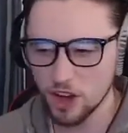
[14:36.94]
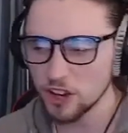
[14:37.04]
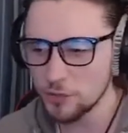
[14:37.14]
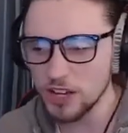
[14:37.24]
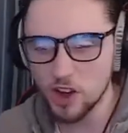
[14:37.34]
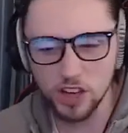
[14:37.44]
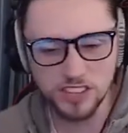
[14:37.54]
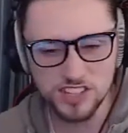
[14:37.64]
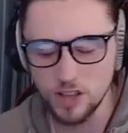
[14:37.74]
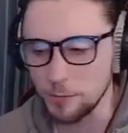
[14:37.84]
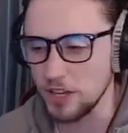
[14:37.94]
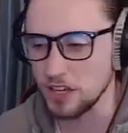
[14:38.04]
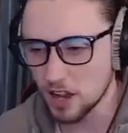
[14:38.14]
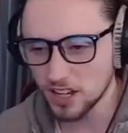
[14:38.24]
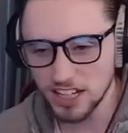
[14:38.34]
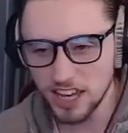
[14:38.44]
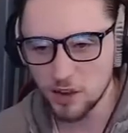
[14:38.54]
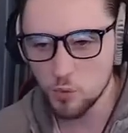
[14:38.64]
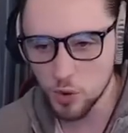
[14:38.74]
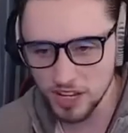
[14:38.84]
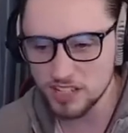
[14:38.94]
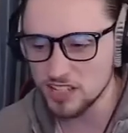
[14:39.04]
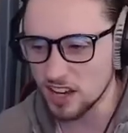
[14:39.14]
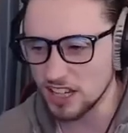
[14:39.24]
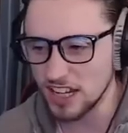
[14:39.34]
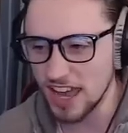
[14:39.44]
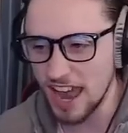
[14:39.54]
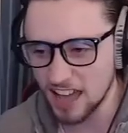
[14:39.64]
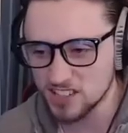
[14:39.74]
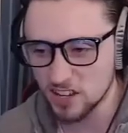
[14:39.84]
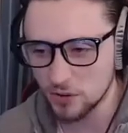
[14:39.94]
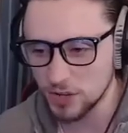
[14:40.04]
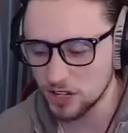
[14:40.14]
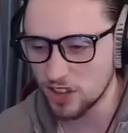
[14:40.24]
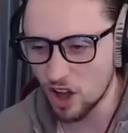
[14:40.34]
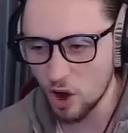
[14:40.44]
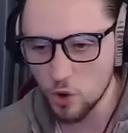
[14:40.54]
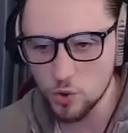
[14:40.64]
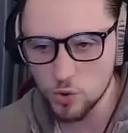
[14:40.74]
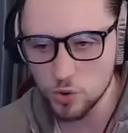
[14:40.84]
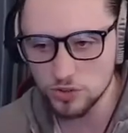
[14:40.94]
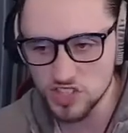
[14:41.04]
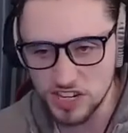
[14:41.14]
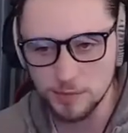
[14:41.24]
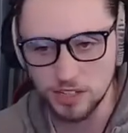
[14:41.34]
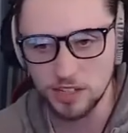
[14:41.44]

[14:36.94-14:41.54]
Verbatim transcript: have we got in this lobby? I can hear Weeks, I can hear Azza. We got the whole team in